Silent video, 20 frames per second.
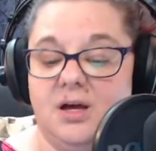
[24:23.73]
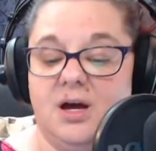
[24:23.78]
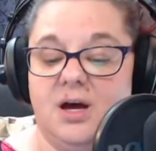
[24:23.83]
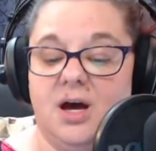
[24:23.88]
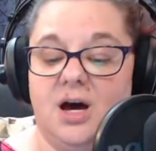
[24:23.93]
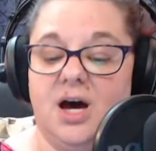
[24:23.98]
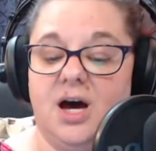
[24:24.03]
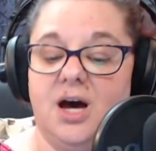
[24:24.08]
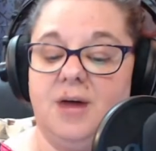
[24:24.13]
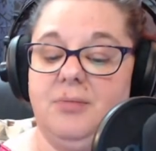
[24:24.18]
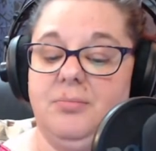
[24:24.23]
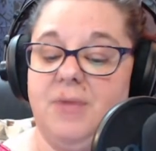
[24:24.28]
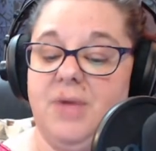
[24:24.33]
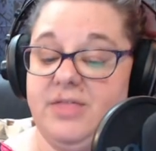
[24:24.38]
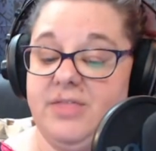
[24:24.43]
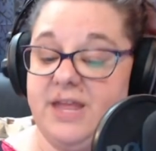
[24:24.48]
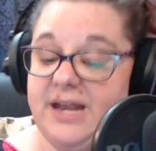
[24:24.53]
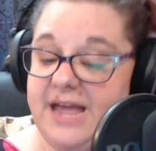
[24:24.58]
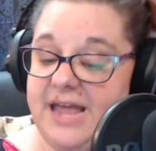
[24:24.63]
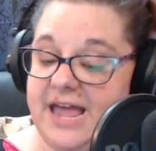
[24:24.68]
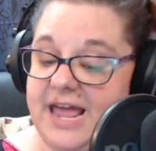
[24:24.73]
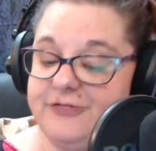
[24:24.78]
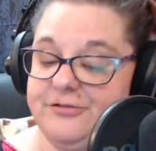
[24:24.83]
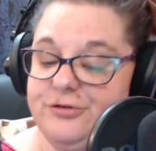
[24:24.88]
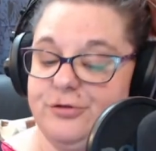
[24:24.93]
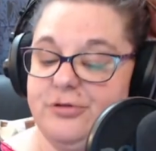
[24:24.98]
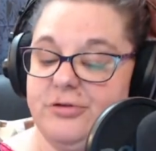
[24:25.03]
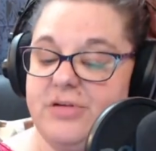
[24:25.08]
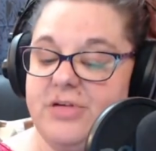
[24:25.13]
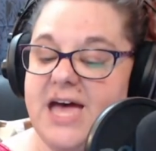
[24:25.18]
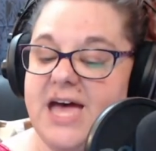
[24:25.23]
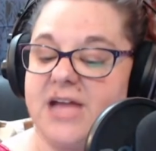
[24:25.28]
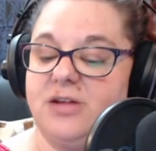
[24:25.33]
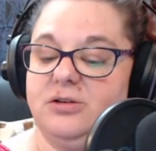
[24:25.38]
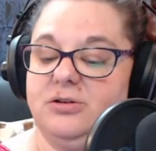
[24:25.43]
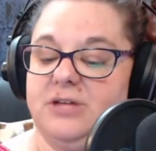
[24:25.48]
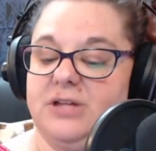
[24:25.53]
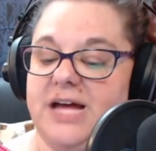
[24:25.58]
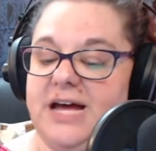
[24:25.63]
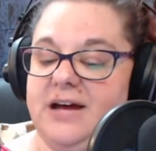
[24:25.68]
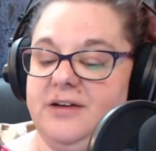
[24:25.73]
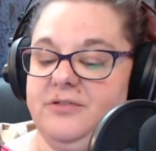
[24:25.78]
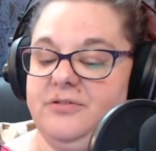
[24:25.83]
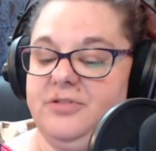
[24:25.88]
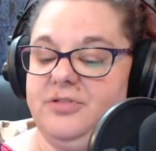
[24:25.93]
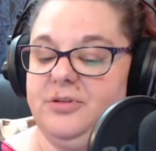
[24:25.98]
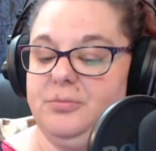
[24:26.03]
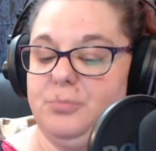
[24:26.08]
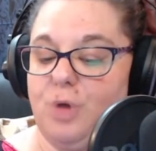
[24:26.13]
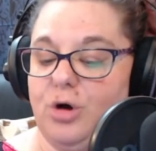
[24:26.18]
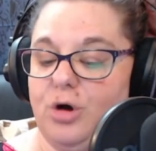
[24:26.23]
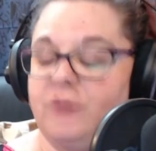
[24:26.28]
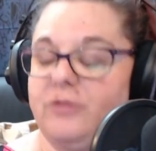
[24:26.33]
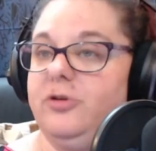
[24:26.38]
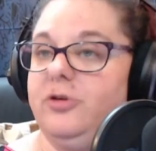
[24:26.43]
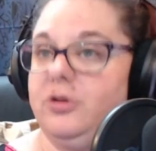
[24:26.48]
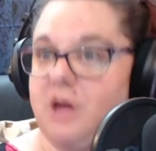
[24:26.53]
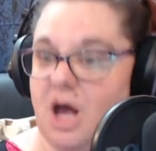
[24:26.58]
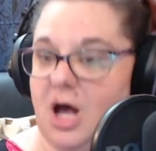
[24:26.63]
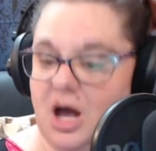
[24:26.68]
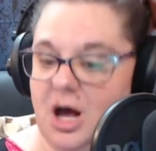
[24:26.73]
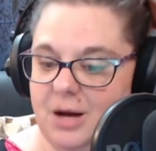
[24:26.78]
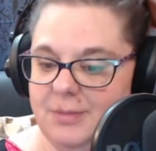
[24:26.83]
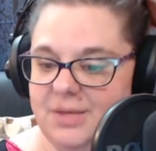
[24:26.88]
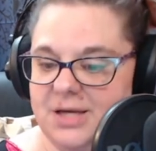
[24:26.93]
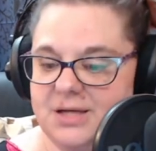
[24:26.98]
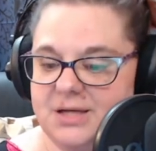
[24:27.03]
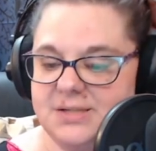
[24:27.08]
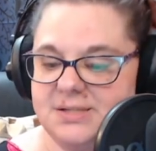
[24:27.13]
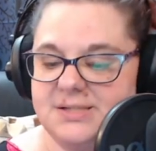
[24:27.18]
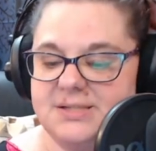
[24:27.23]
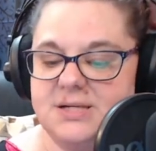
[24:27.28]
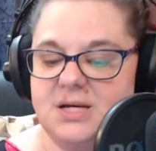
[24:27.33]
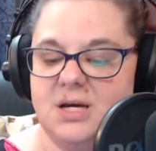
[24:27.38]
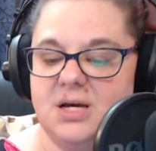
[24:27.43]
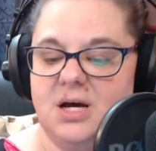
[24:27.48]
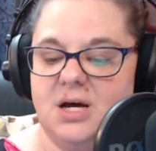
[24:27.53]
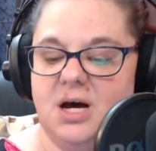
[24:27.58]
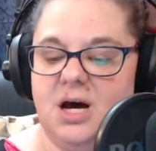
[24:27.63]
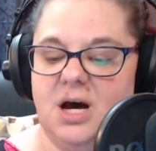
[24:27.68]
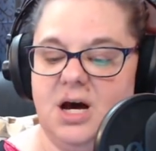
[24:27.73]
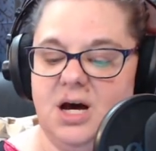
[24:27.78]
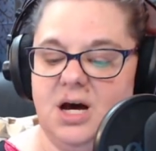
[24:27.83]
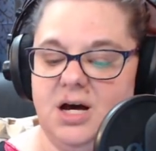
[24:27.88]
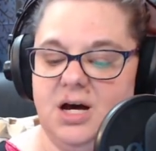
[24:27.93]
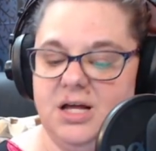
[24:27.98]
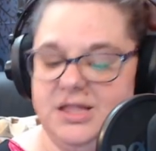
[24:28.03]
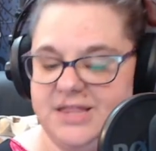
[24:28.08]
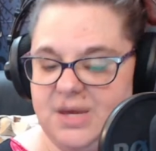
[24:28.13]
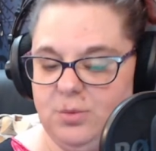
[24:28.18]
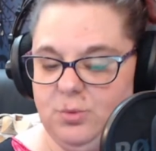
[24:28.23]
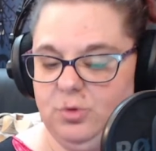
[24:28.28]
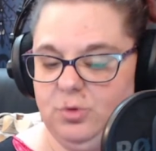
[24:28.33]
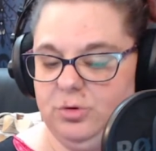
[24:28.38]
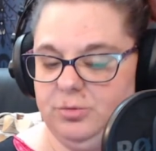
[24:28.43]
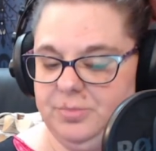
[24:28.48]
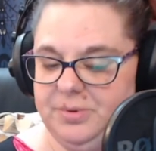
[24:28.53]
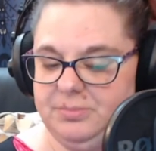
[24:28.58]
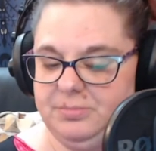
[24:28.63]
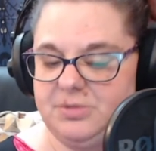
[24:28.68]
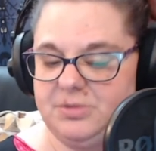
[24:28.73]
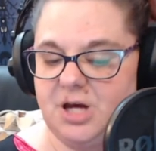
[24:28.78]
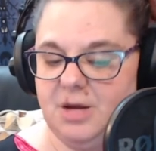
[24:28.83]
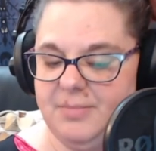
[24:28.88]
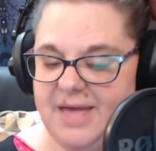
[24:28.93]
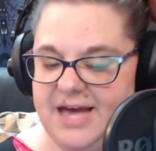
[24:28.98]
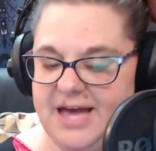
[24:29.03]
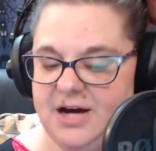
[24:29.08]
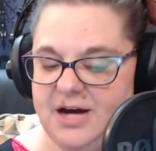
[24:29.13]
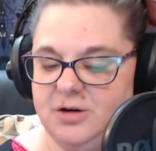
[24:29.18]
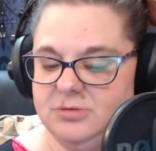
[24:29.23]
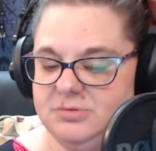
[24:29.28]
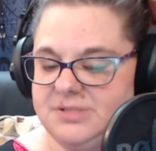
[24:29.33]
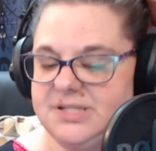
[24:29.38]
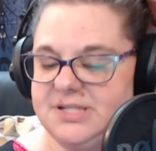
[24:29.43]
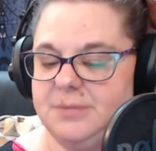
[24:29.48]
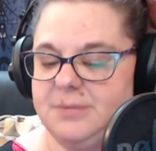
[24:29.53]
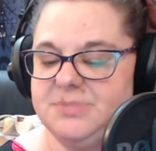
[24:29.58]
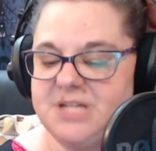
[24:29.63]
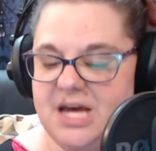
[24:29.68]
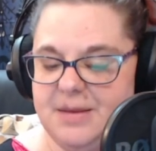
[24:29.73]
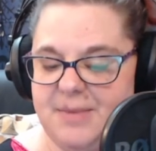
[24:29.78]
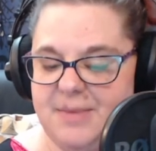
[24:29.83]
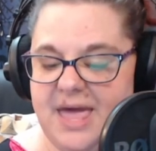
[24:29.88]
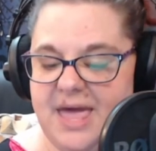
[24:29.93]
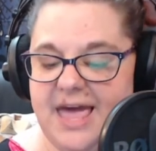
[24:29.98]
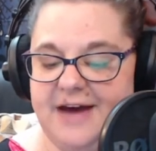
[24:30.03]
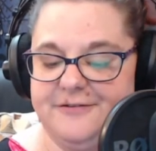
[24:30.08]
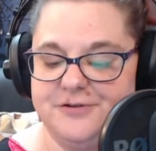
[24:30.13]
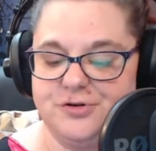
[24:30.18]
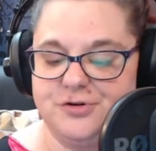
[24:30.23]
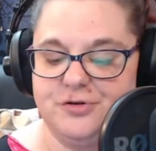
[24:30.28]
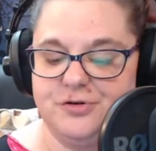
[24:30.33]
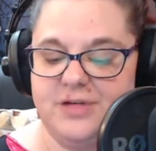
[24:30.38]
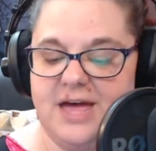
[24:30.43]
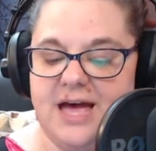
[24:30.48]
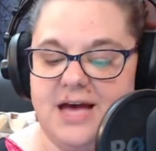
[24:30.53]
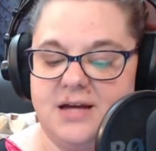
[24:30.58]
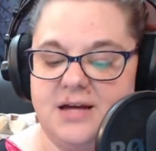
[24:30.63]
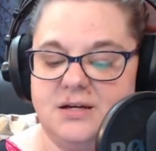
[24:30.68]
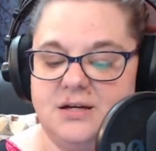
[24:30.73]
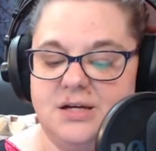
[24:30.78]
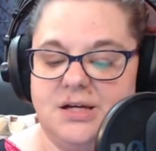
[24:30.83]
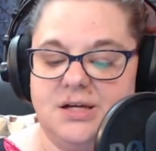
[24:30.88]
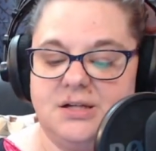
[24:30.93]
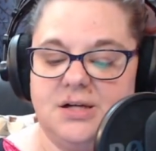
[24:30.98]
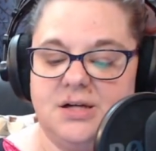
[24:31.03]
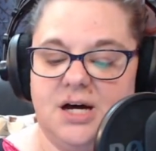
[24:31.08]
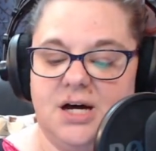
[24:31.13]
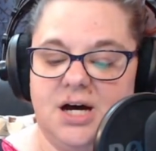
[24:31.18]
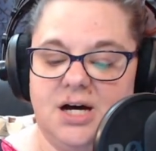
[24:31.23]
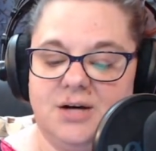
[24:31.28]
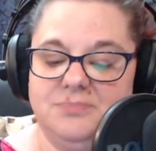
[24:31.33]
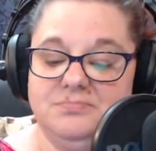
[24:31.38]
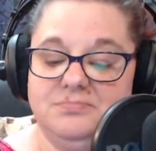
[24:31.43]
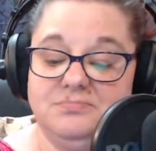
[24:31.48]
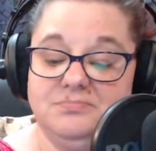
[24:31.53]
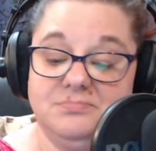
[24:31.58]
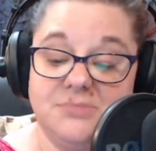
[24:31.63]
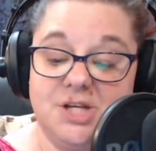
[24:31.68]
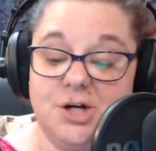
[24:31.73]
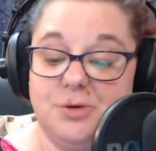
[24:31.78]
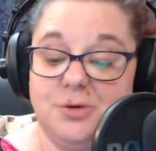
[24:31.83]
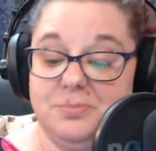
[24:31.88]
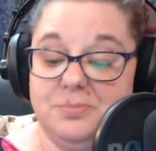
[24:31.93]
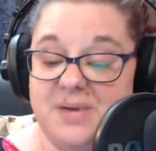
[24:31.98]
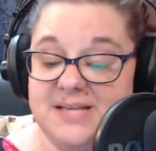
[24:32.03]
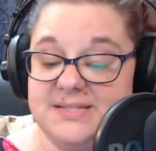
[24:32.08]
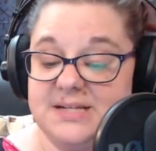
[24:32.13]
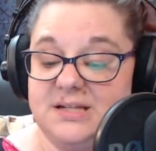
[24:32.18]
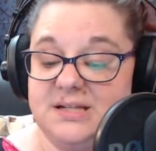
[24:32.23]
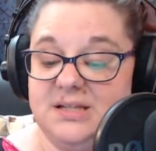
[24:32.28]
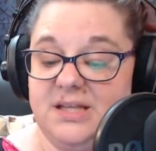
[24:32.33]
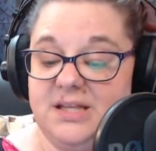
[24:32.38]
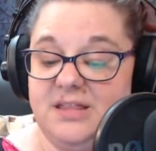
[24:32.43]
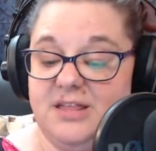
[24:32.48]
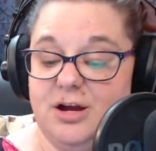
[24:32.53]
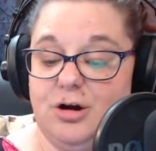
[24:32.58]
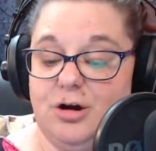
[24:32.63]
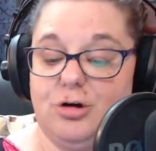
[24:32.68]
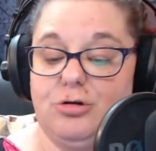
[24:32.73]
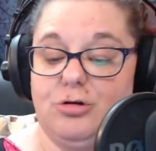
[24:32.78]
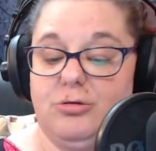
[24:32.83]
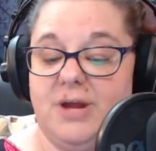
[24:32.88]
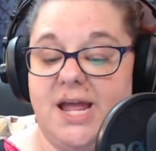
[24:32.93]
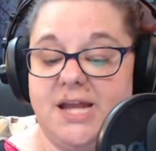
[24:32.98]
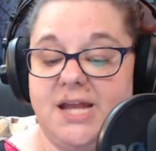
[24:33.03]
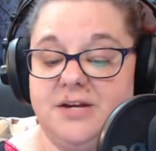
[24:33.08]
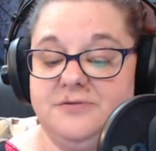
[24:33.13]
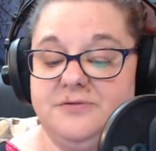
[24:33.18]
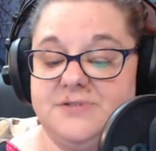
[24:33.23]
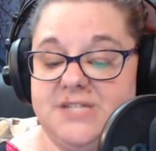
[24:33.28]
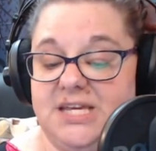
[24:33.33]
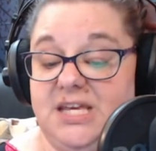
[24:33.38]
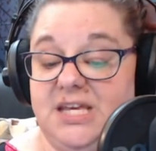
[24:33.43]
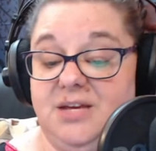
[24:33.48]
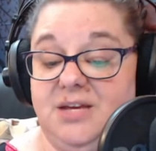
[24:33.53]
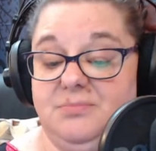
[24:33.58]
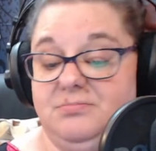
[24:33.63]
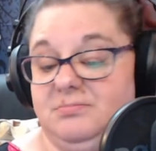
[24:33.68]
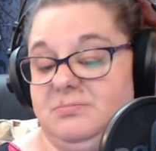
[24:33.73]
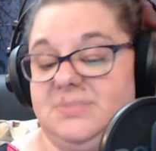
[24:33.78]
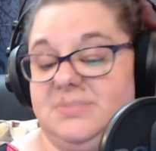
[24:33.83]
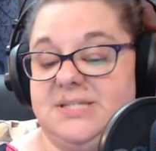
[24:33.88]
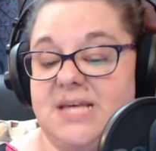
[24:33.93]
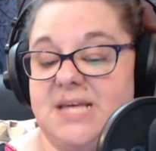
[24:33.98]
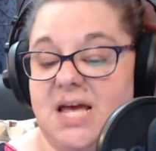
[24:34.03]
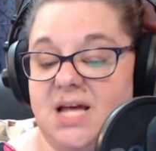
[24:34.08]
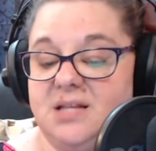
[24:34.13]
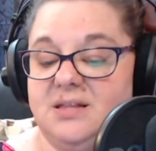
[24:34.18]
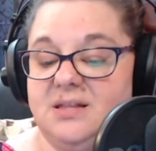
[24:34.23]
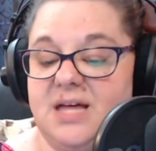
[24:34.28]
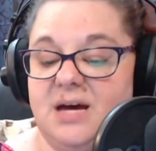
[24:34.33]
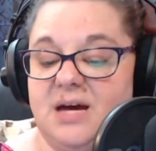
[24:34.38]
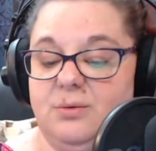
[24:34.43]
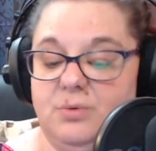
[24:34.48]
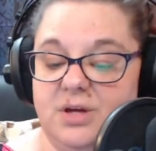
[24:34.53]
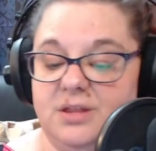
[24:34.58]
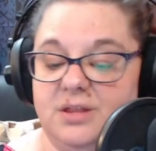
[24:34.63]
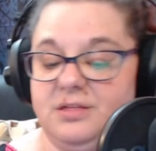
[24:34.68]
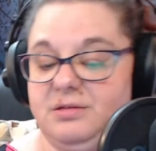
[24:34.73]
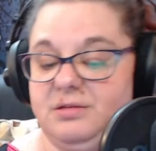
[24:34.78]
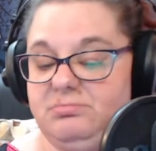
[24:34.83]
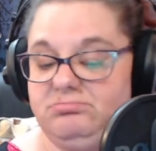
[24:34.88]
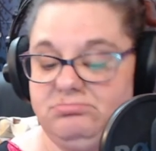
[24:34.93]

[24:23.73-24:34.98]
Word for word: And then after that, you'll have the Marvel comics that will come out sometime after that. You know, basically their creative team said that with,